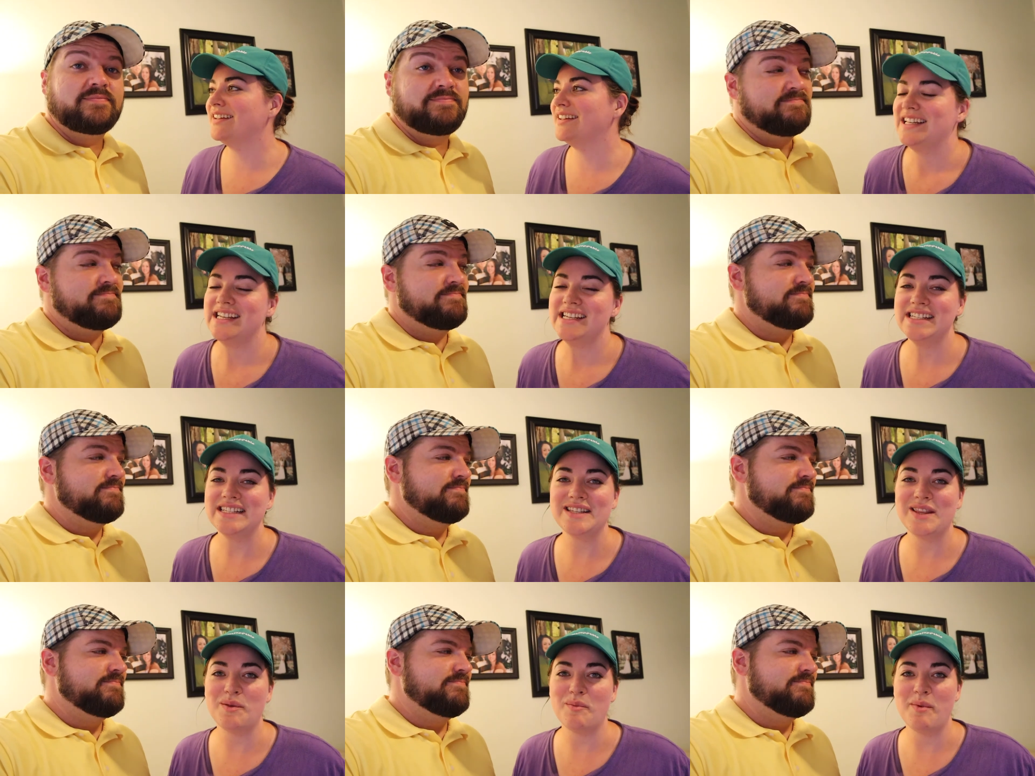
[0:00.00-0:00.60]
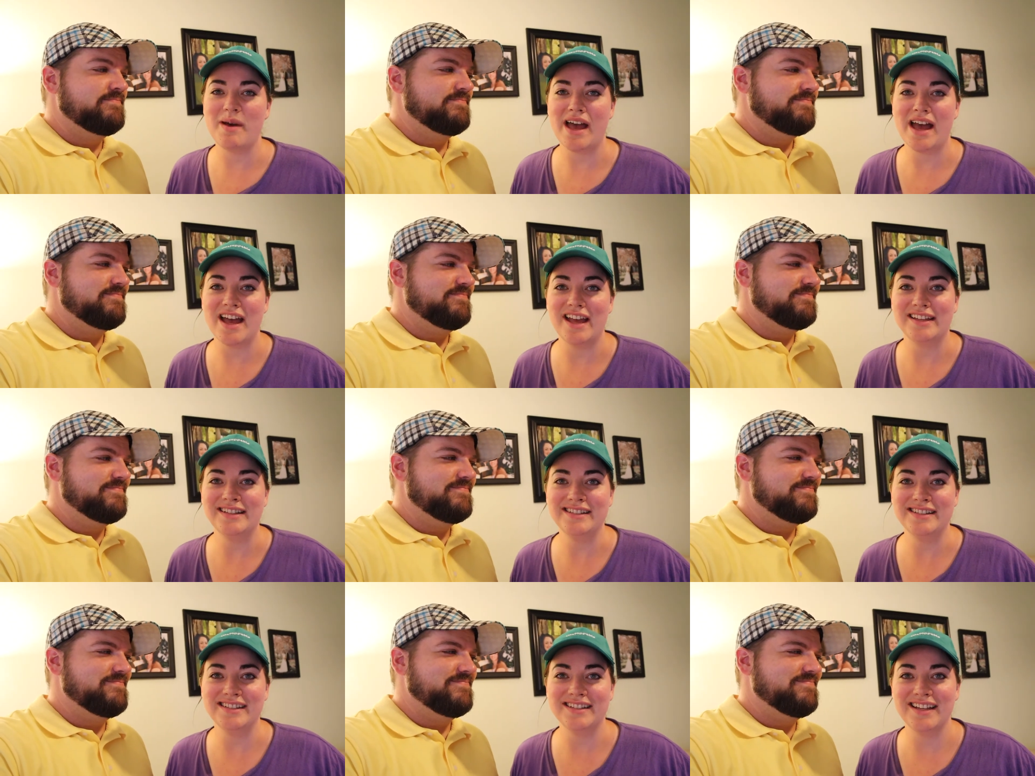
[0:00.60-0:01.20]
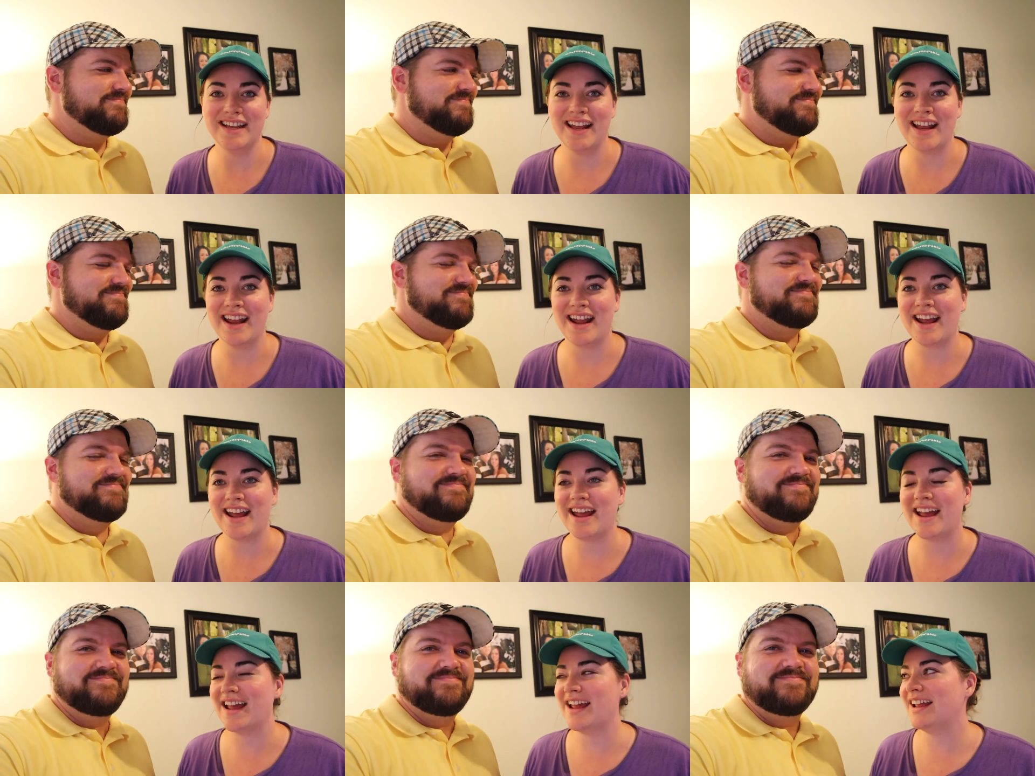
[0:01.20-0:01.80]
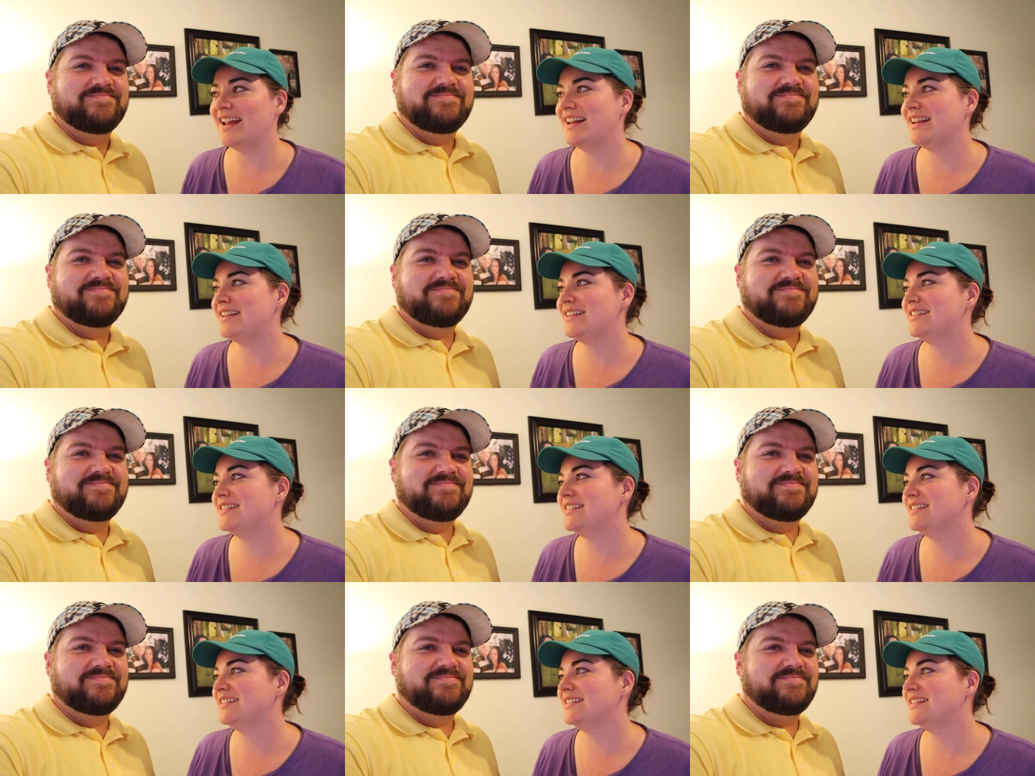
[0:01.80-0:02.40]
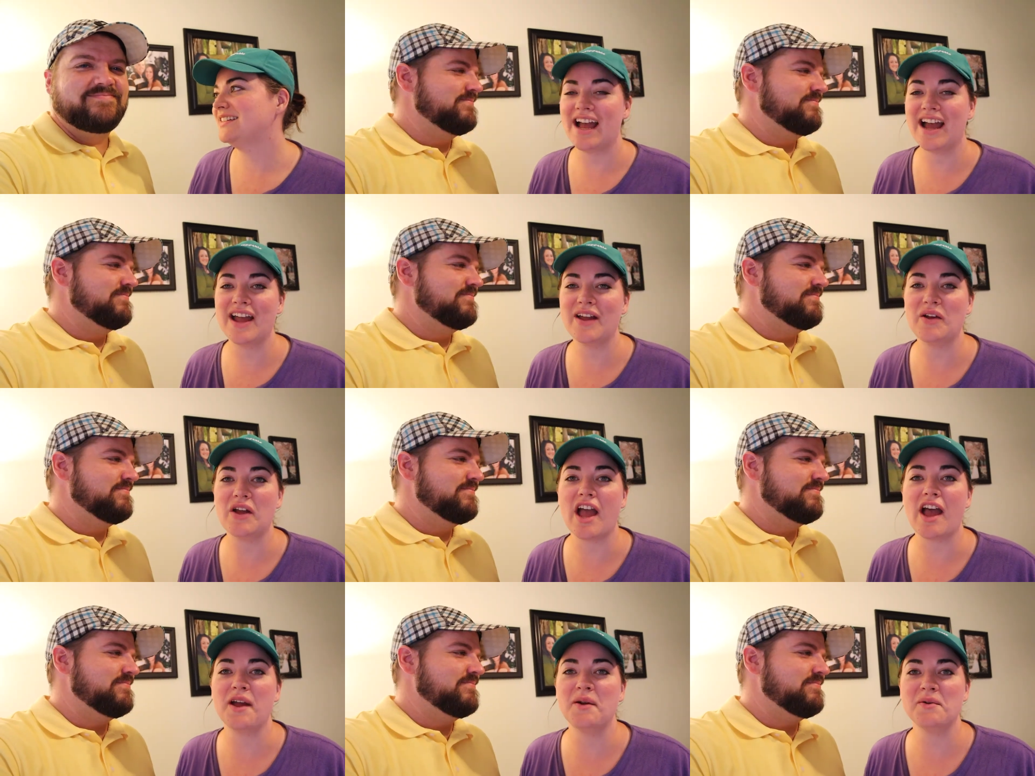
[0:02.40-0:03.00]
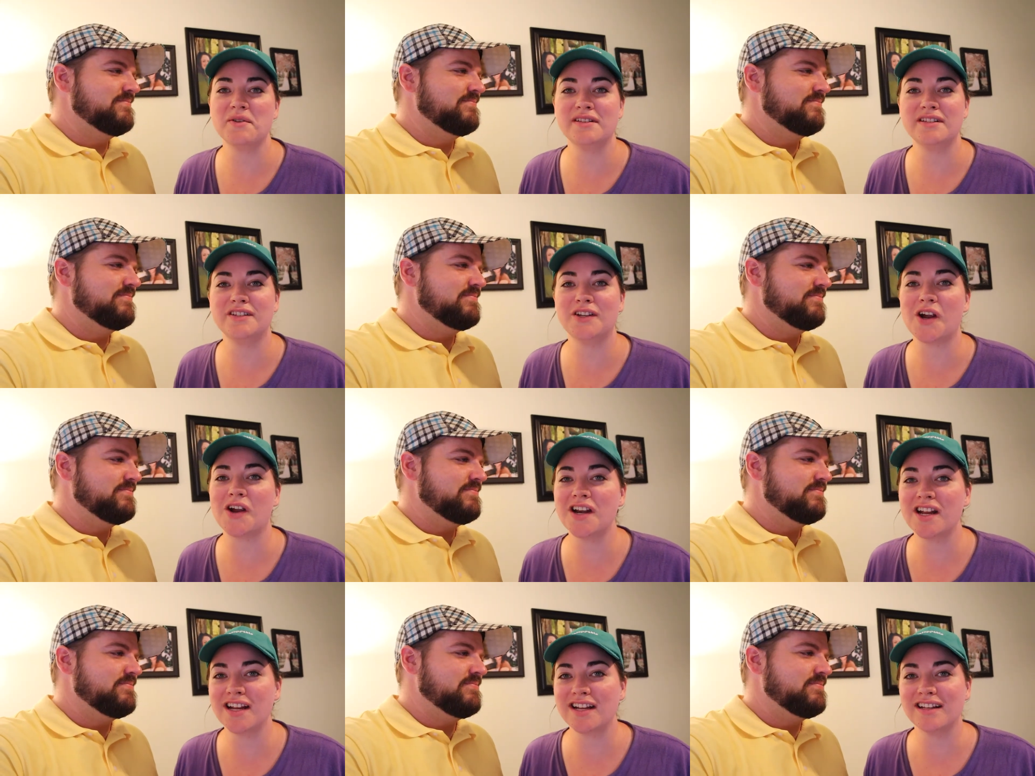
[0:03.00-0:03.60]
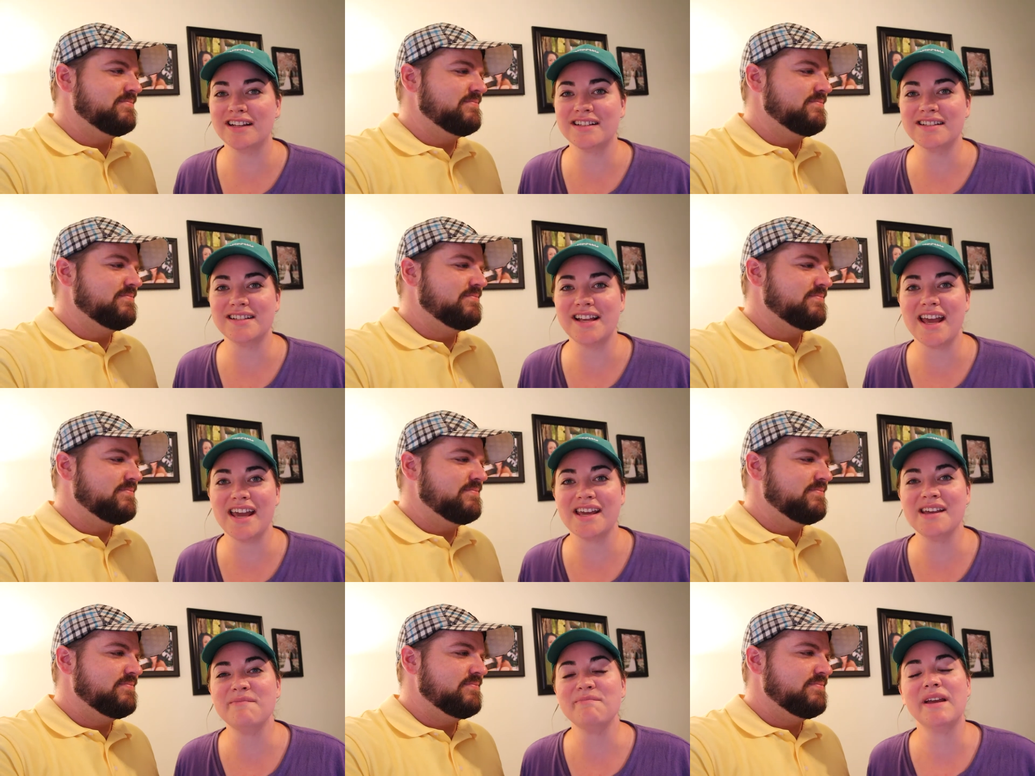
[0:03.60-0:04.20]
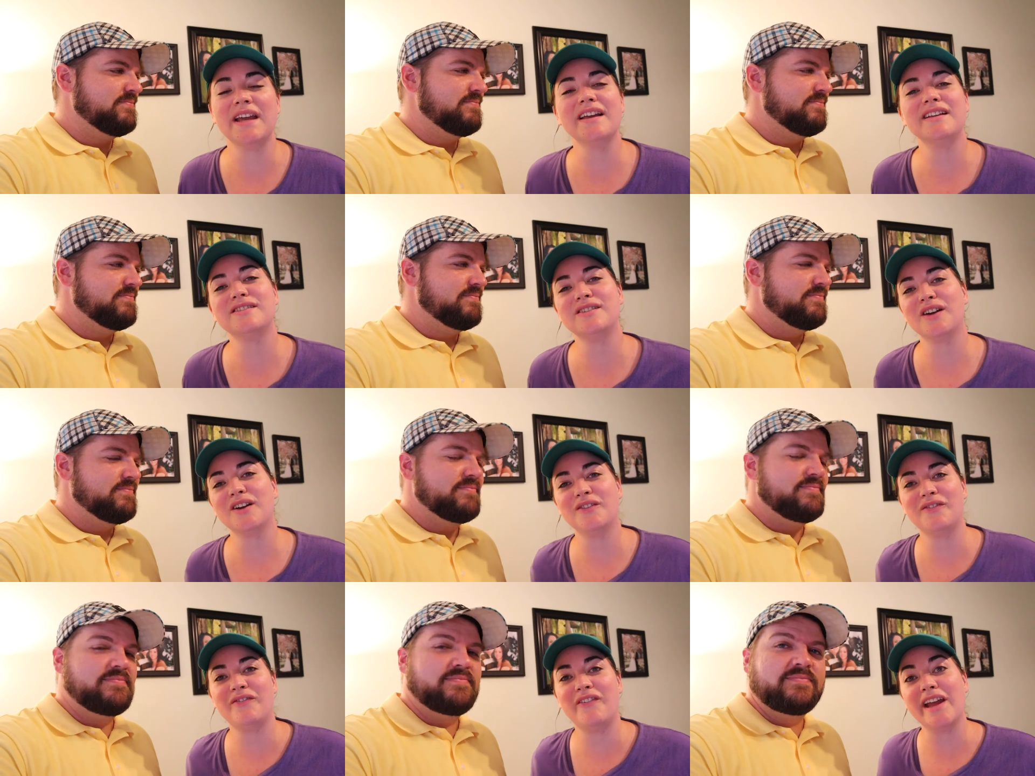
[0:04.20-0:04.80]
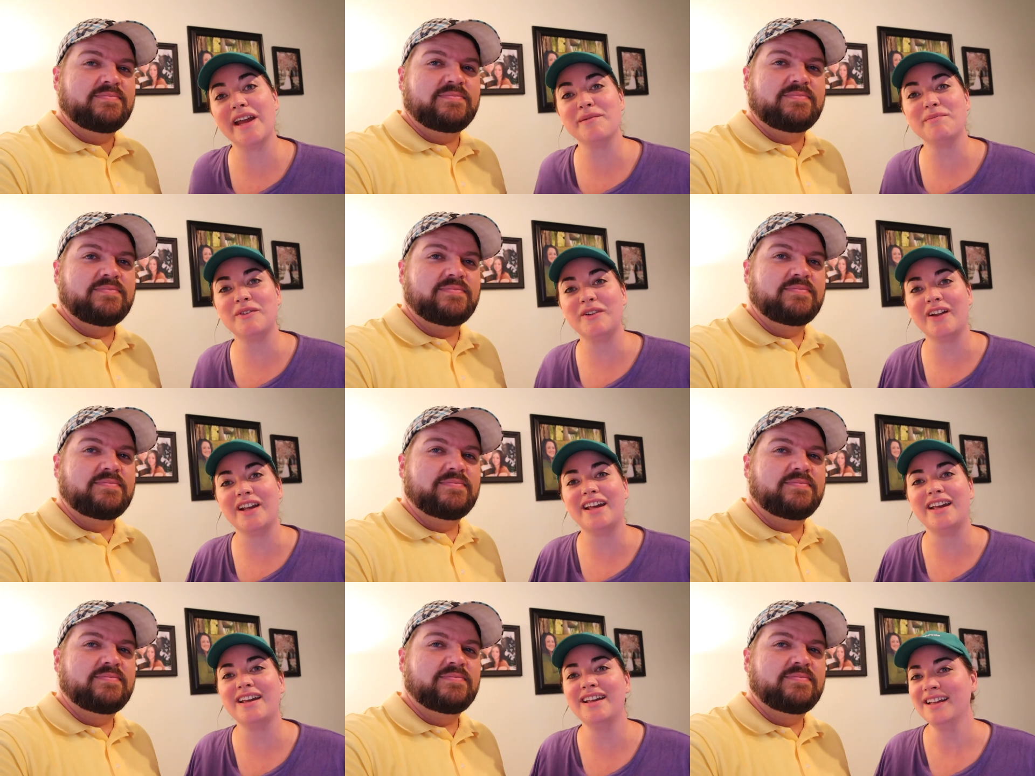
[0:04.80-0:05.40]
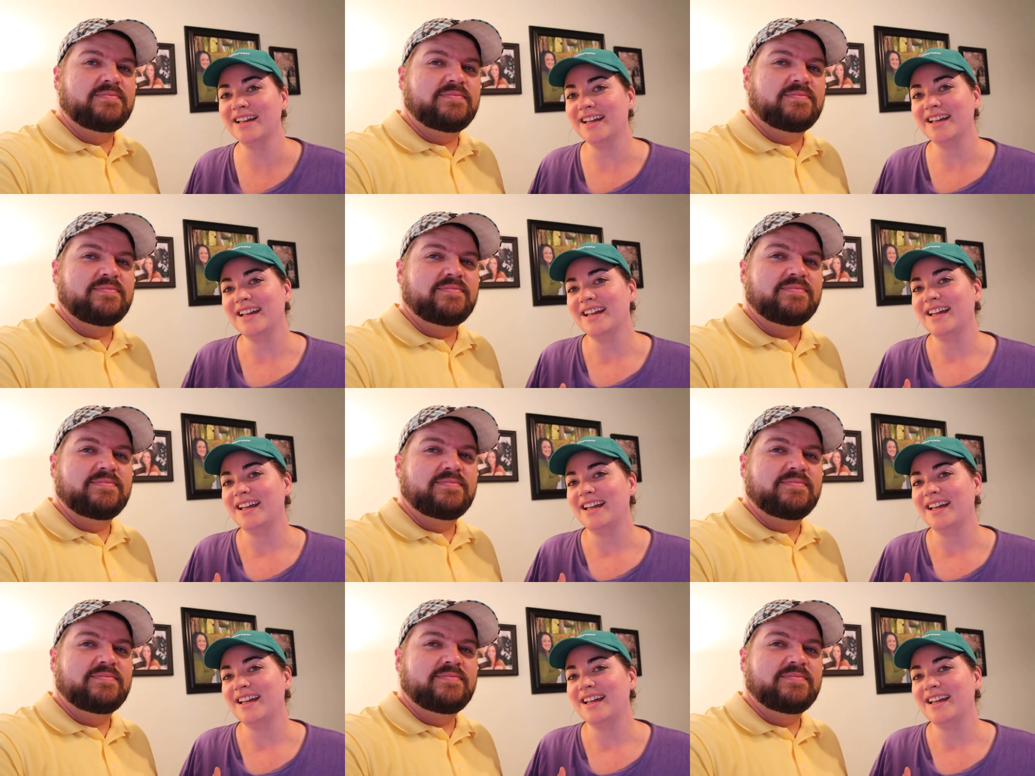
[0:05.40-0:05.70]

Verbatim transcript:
Speaker 1: He's the best. And I was starting to say he makes our family,